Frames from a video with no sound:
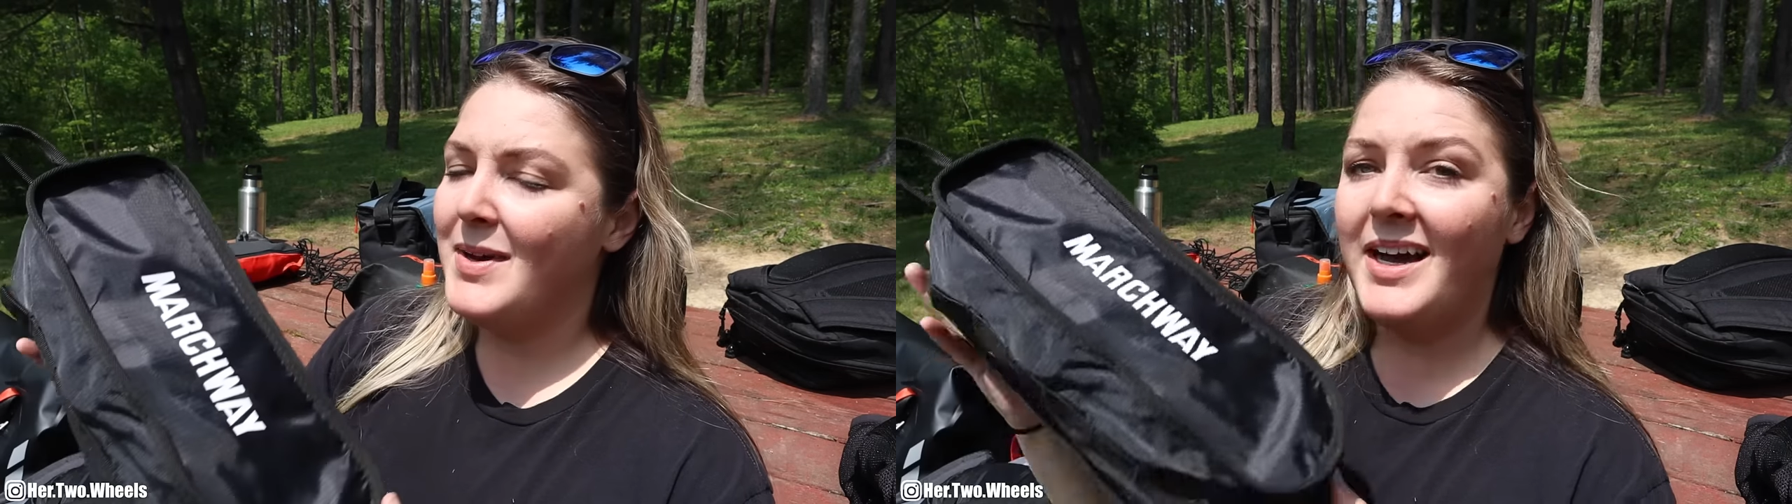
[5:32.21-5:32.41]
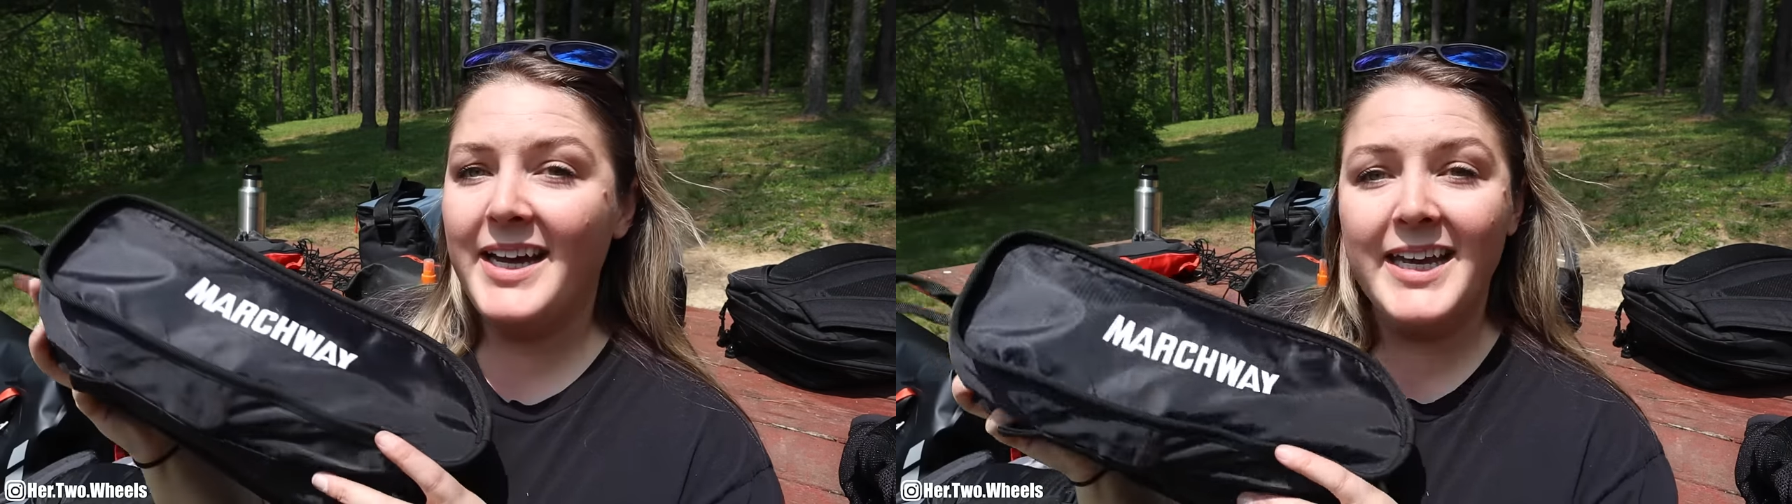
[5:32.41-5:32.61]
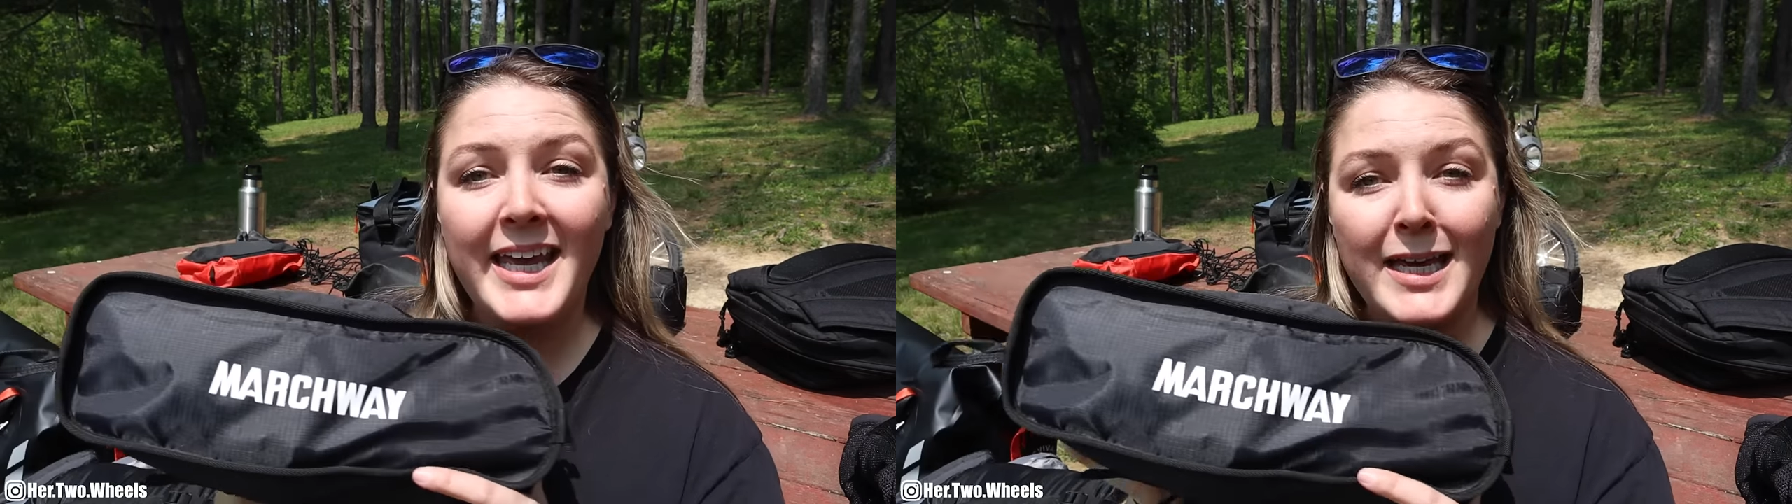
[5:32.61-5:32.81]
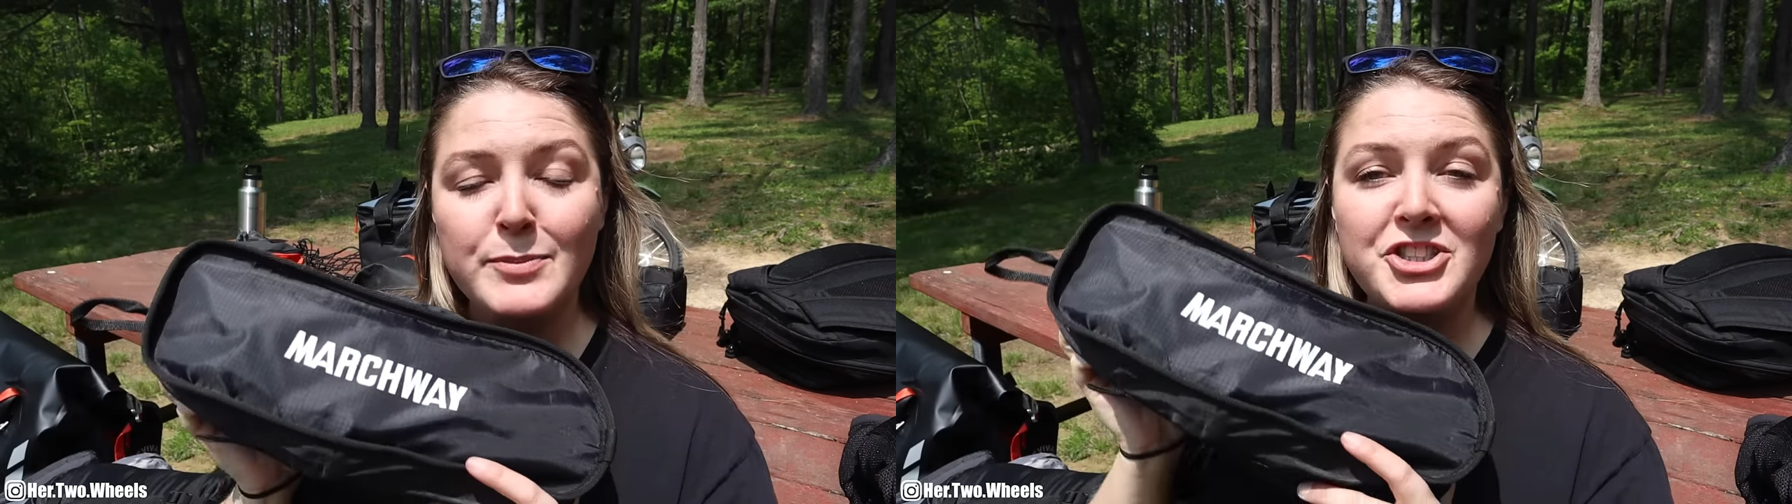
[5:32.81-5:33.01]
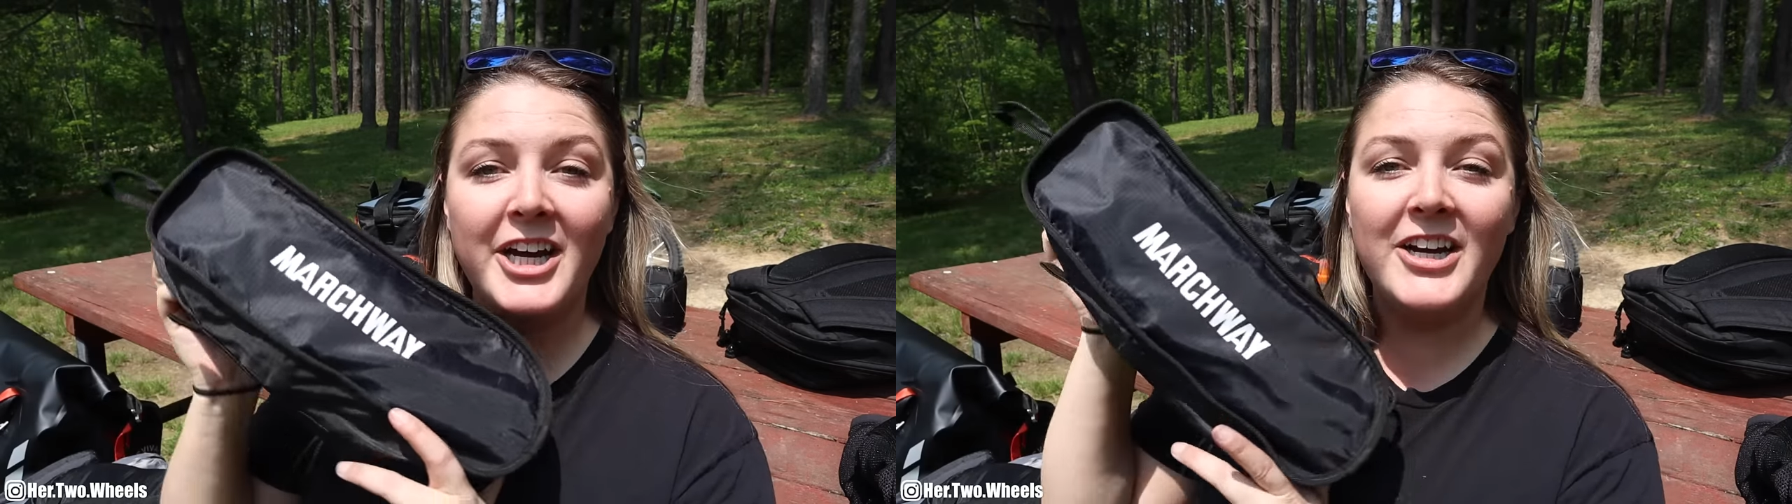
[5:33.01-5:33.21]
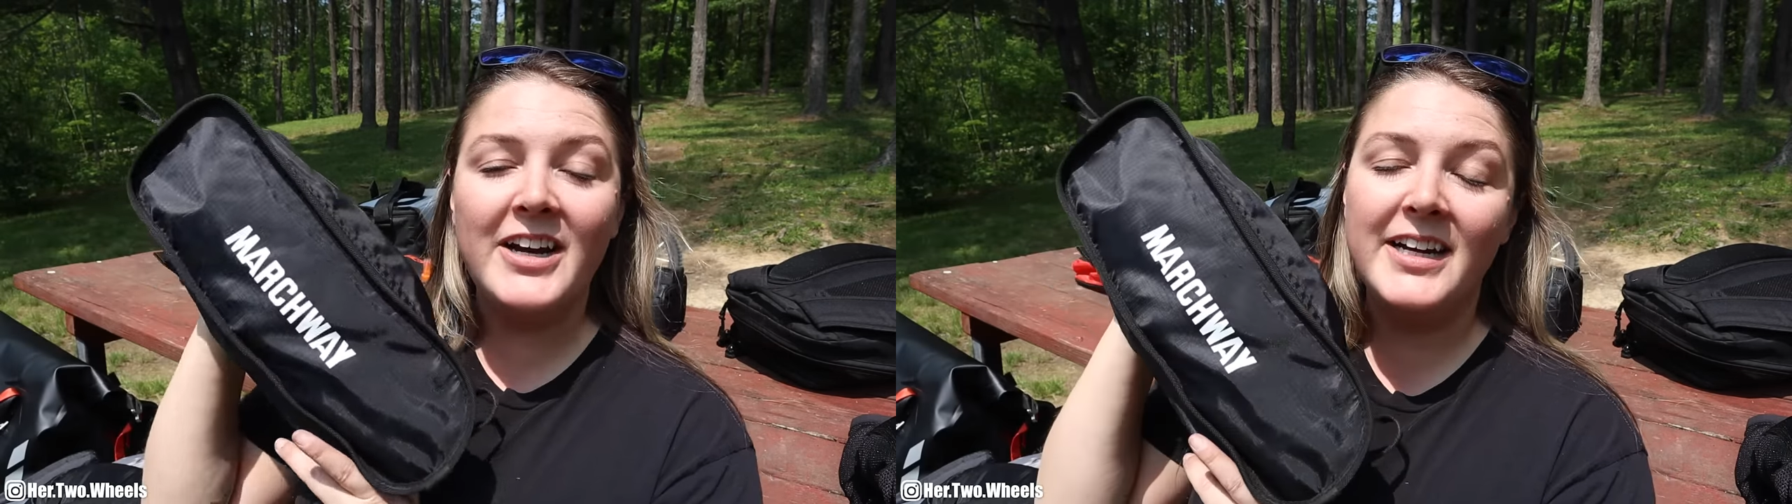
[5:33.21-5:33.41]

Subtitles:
my camp chair.